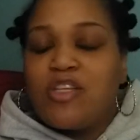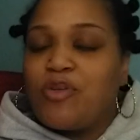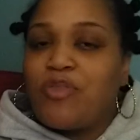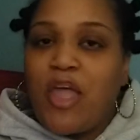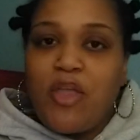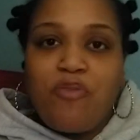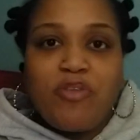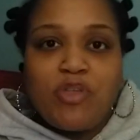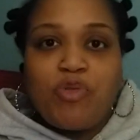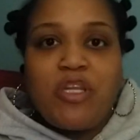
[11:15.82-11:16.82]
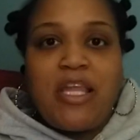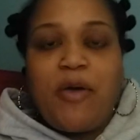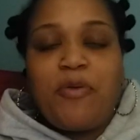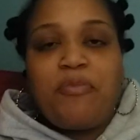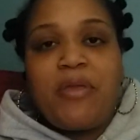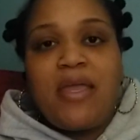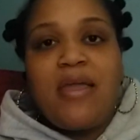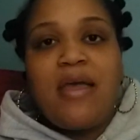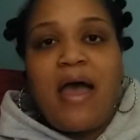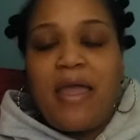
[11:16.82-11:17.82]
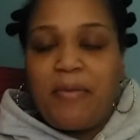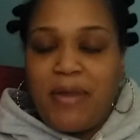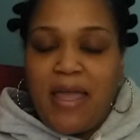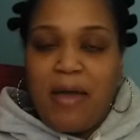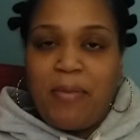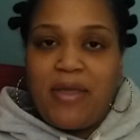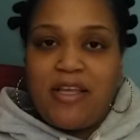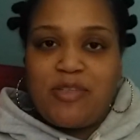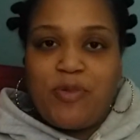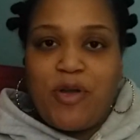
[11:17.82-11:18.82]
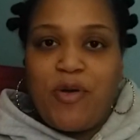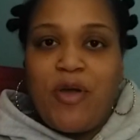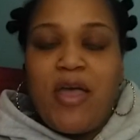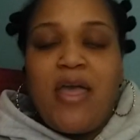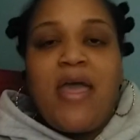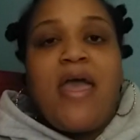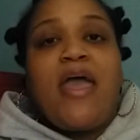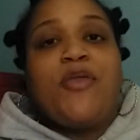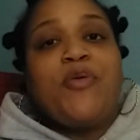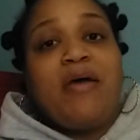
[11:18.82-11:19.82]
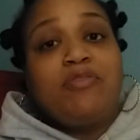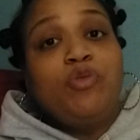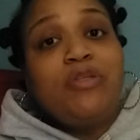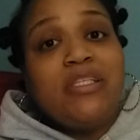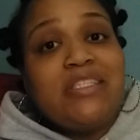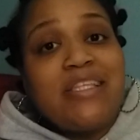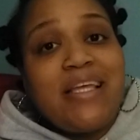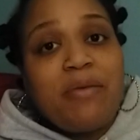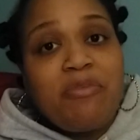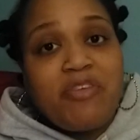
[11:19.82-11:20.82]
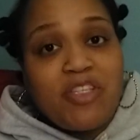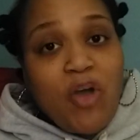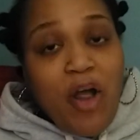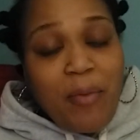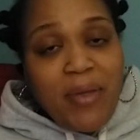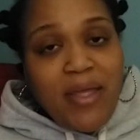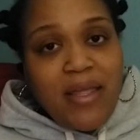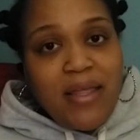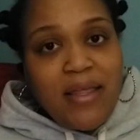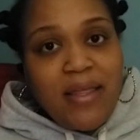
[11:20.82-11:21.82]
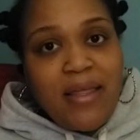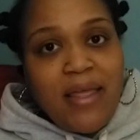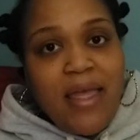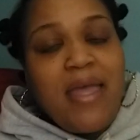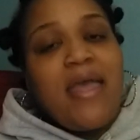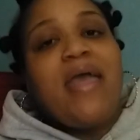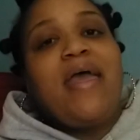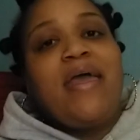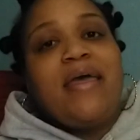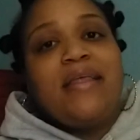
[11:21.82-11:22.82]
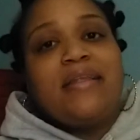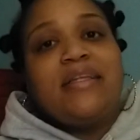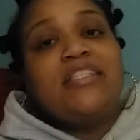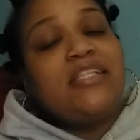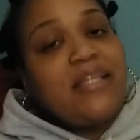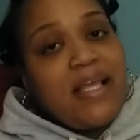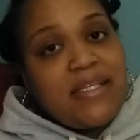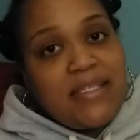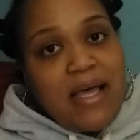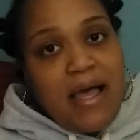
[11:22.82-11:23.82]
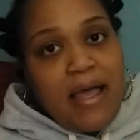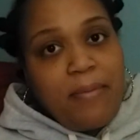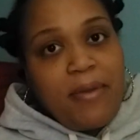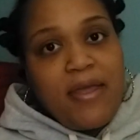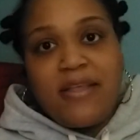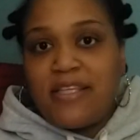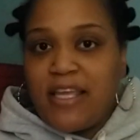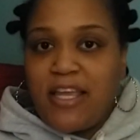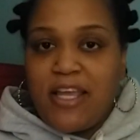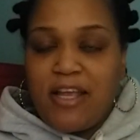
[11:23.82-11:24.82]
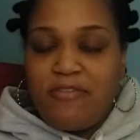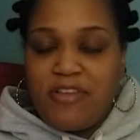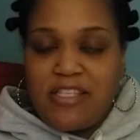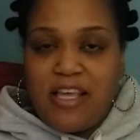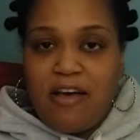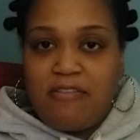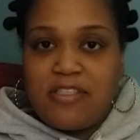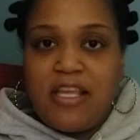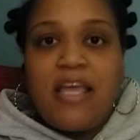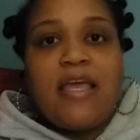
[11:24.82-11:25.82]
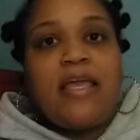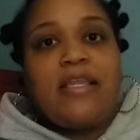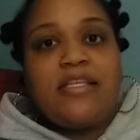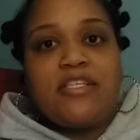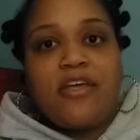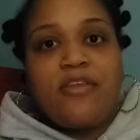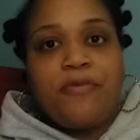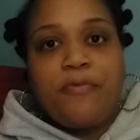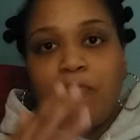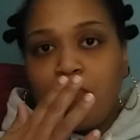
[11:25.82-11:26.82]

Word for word: So thank you for tuning in with me. I am Naamah Israel, and you have tuned into the hem of his garment. And until next time, take care of yourselves and each other.